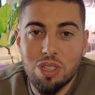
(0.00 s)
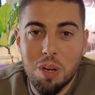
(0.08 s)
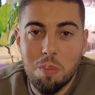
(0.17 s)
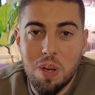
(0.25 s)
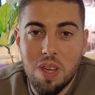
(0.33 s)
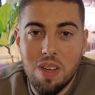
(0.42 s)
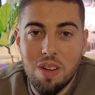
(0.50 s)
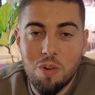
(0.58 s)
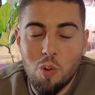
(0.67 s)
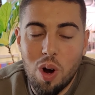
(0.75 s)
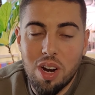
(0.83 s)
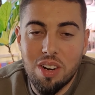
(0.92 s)
can be
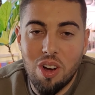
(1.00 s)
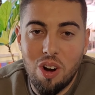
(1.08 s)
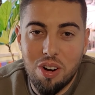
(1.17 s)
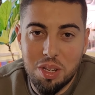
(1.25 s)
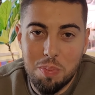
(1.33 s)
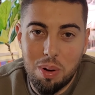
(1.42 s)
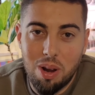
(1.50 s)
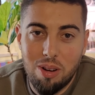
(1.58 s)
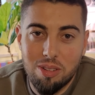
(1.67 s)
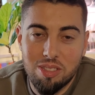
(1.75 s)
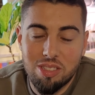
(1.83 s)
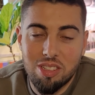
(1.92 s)
quite hardy
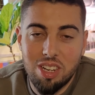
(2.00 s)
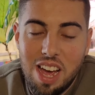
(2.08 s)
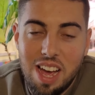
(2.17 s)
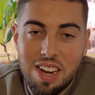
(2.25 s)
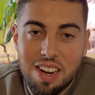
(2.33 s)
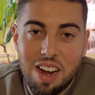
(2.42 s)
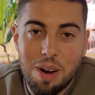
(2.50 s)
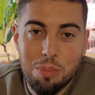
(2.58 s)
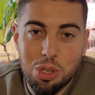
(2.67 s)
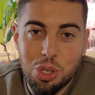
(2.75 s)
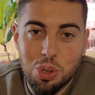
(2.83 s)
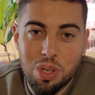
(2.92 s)
plants and I'm
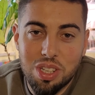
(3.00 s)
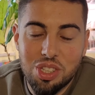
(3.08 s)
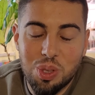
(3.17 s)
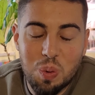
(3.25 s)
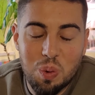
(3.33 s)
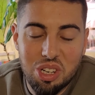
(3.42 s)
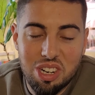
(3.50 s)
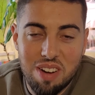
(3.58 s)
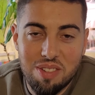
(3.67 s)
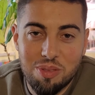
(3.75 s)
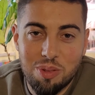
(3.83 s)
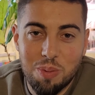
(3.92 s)
sure she'll
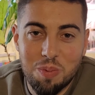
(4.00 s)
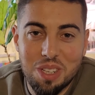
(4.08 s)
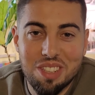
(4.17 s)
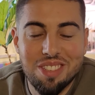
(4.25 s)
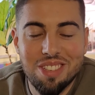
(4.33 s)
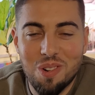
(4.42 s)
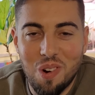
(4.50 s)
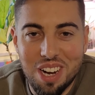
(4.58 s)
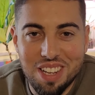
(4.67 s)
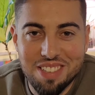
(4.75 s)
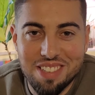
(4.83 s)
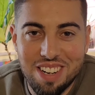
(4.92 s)
recover from this quite
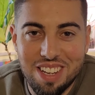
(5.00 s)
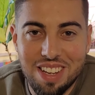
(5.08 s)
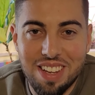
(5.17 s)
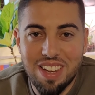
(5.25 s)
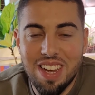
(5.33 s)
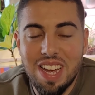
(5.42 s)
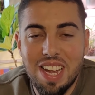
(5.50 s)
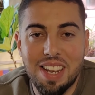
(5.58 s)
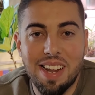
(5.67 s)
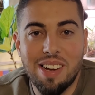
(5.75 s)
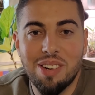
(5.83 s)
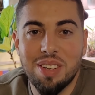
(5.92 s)
easily.
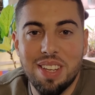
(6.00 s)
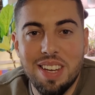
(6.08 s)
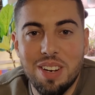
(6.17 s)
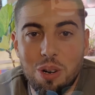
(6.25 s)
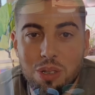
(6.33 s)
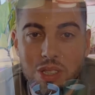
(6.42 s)
Now, here are